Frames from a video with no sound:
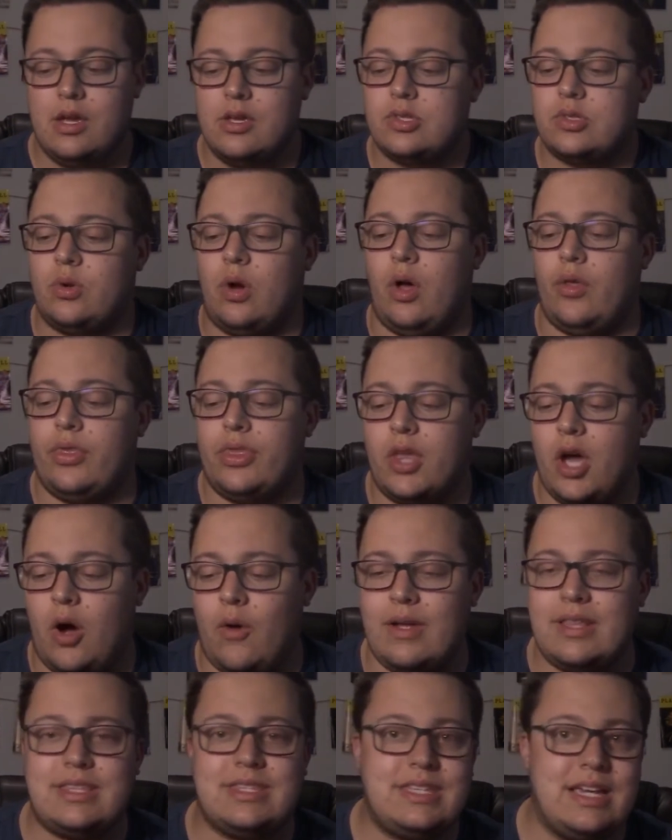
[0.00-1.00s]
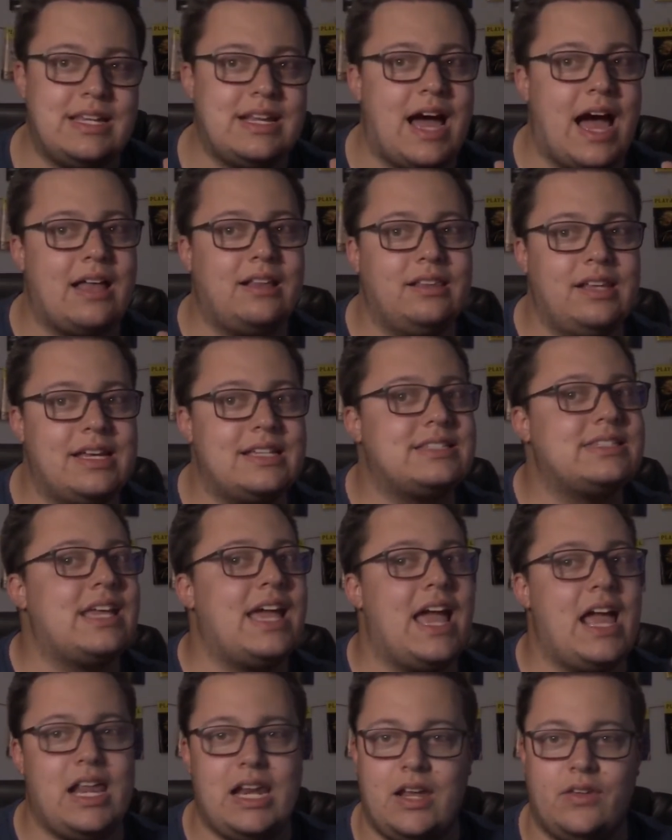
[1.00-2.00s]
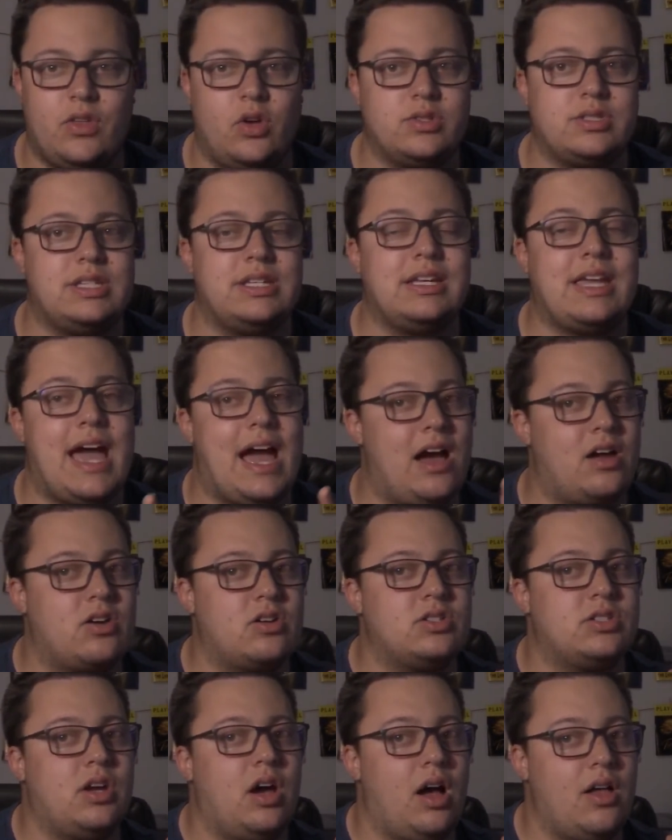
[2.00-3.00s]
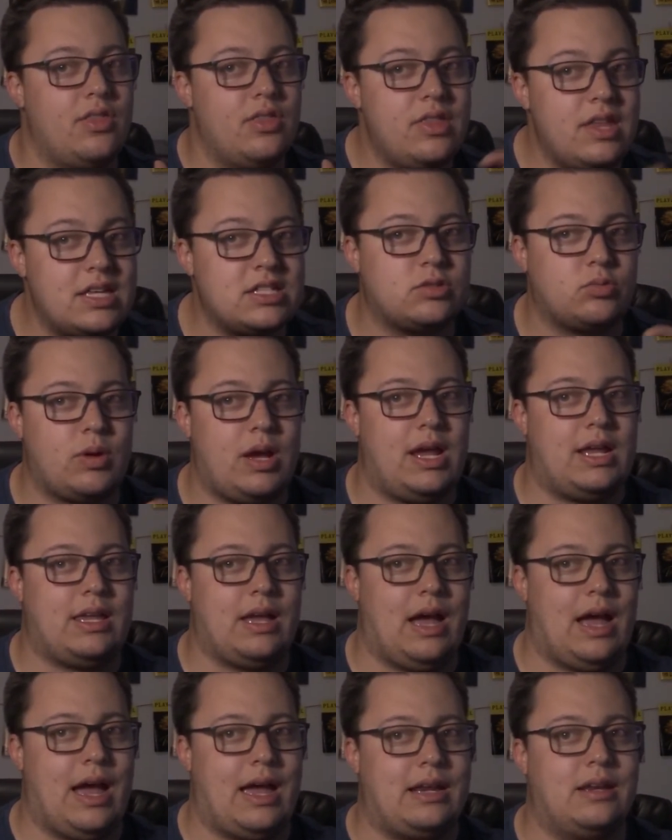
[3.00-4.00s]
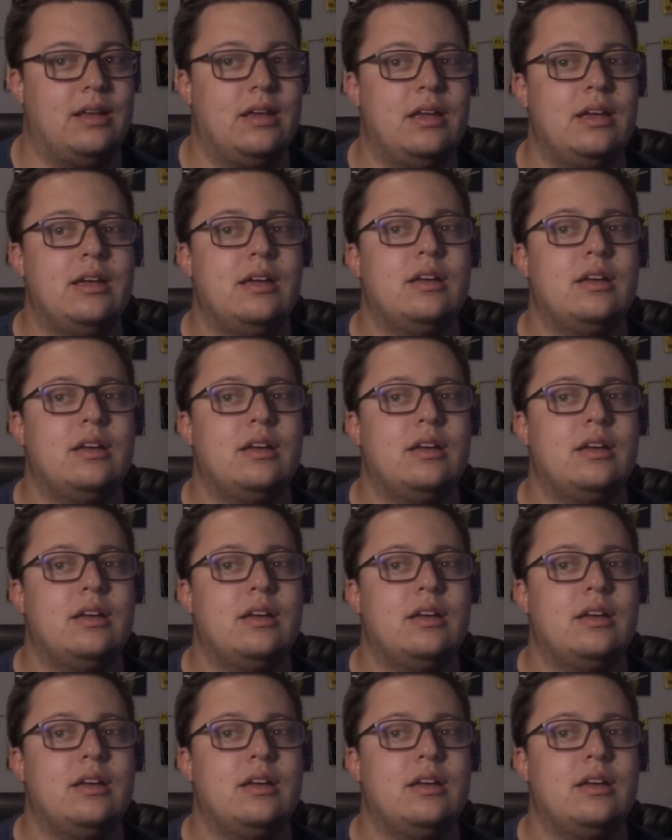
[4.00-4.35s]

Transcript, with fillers: So although it did not list any of those encounters on this raid guide,